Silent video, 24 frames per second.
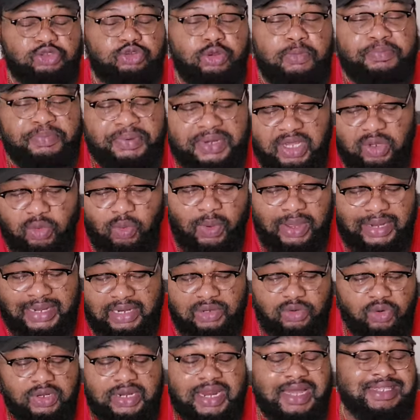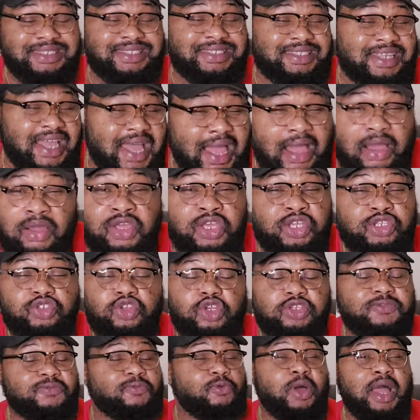to bring one another down
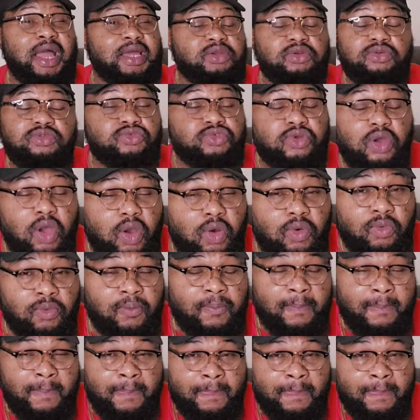just for, I don't know.